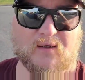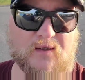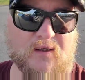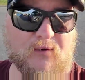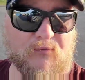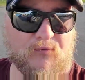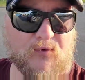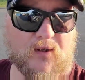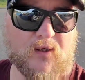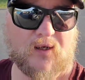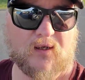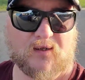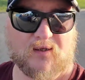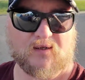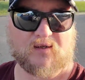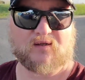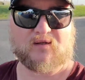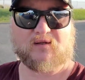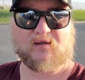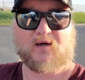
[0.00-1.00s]
let's see if we can get
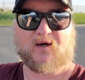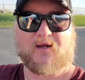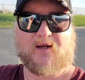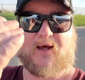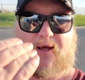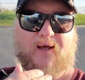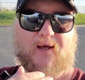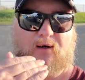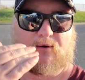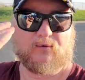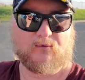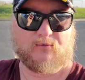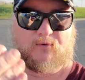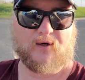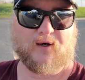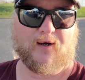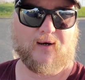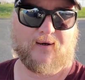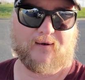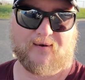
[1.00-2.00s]
the sun angled
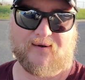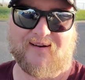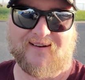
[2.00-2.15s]
right.